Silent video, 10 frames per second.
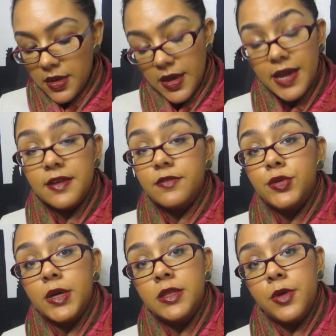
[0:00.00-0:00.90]
i had never
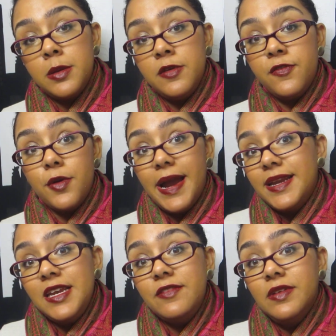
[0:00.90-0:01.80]
tried the brand before. I
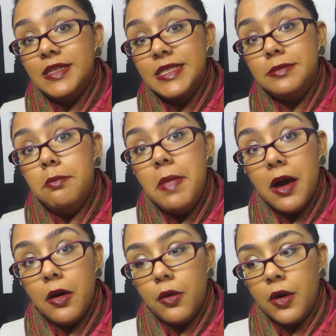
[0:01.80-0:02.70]
didn't even
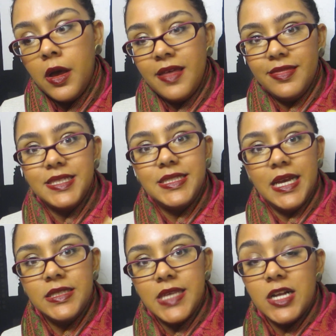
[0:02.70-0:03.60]
smell the
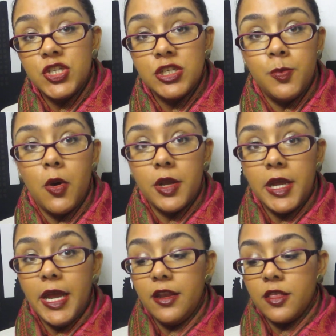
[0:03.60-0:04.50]
scents. I just bought
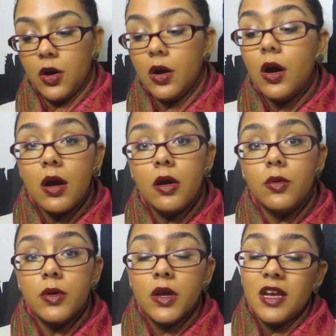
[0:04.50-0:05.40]
it and thought,
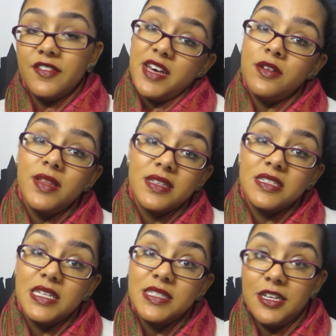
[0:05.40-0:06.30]
oh, if I don't like the
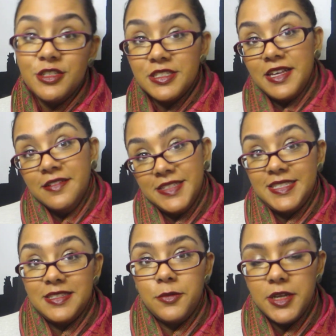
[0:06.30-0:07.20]
scent, I'll just give it to
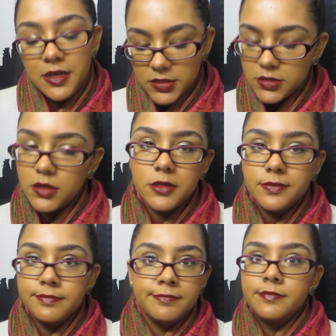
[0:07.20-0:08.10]
someone else.
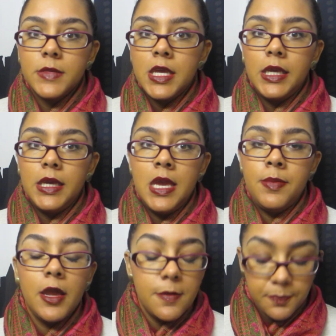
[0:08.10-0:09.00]

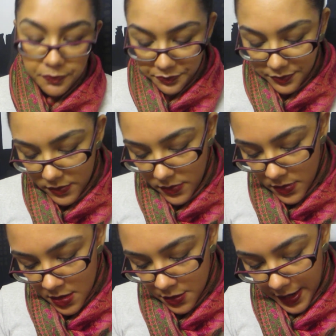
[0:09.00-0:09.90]
Keeping it.
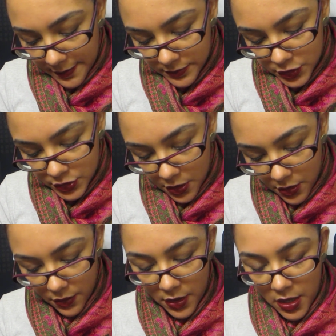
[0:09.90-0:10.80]
Okay,
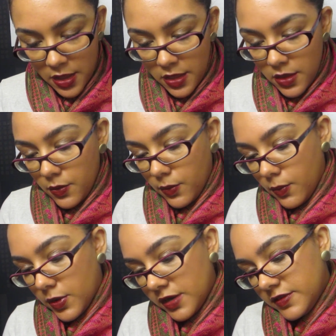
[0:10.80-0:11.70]
so
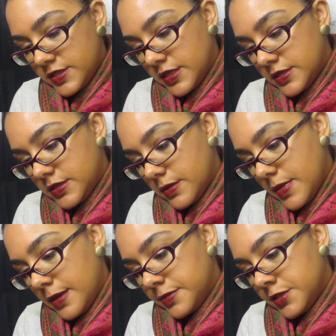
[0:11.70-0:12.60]
one of the scents that I'm
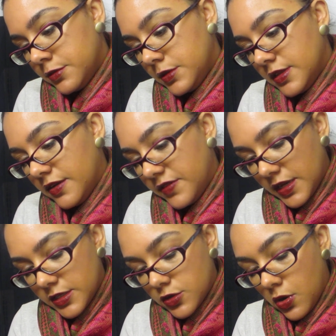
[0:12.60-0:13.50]
absolutely loving
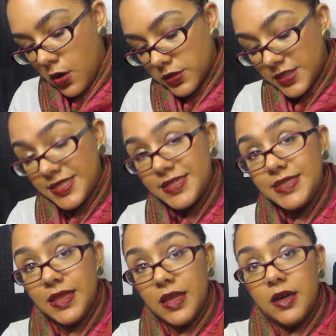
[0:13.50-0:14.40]
is called
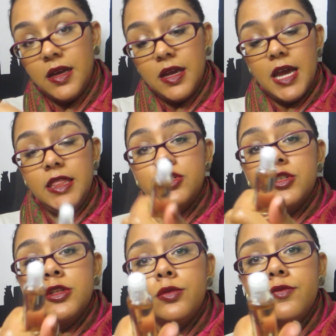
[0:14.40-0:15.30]
Stella. And these are
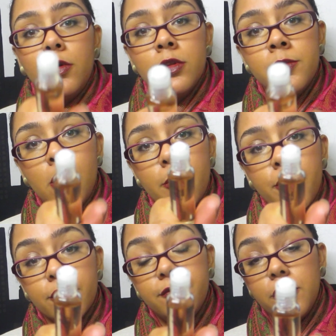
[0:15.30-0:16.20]
little rollerball
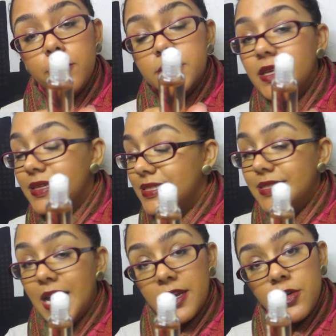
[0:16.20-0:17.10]
perfumes. It's
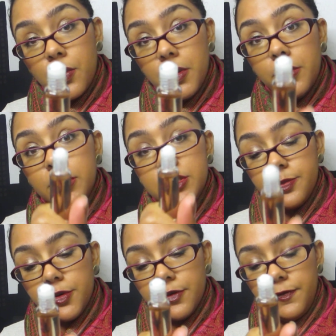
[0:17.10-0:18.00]
not an oil, it's a
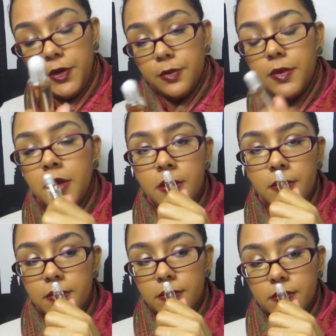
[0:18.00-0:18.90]
perfume.
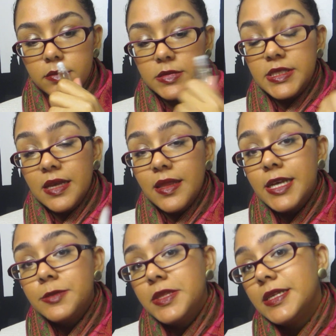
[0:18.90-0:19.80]
Stella
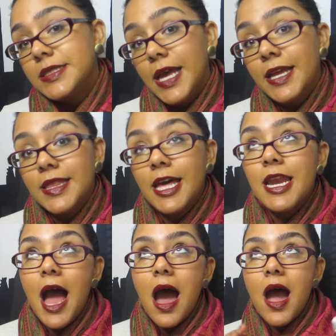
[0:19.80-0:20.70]
has been the scent that
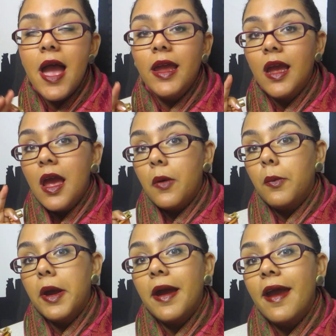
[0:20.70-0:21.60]
I
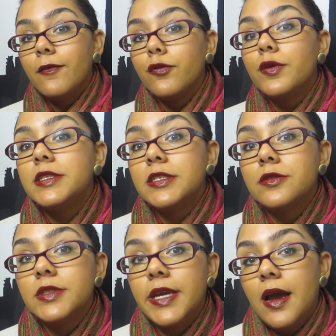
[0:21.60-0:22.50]
wear every
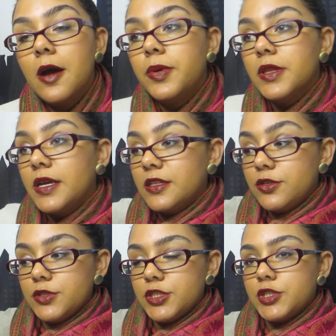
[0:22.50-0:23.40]
single day. I'll put like a
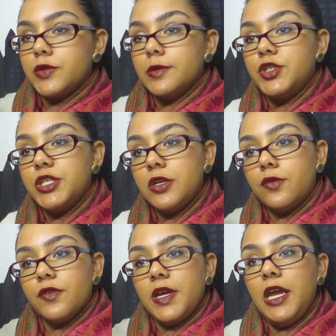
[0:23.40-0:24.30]
little description
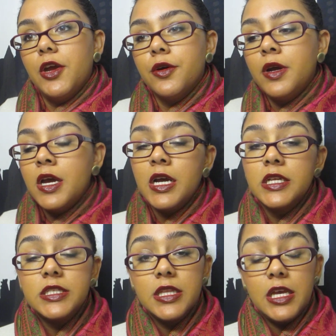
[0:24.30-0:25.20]
over here
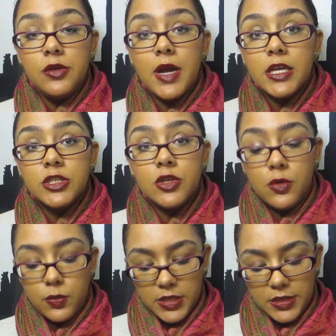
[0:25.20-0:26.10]
to let you guys know
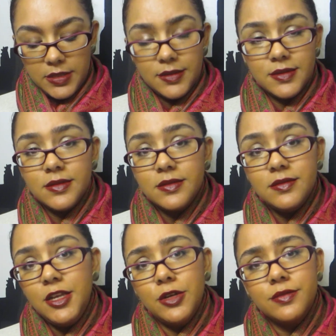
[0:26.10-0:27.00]
what the,
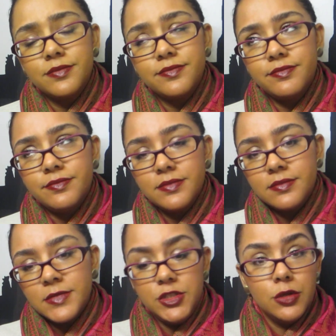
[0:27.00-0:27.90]
you know,
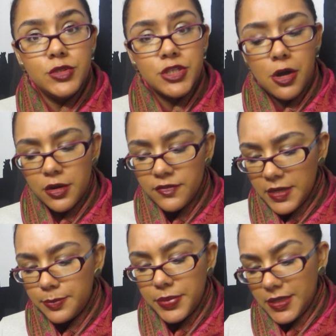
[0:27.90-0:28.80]
notes are of
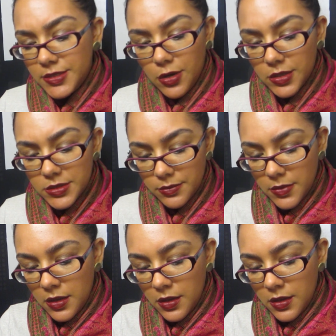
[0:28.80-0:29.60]
it, but it's awesome.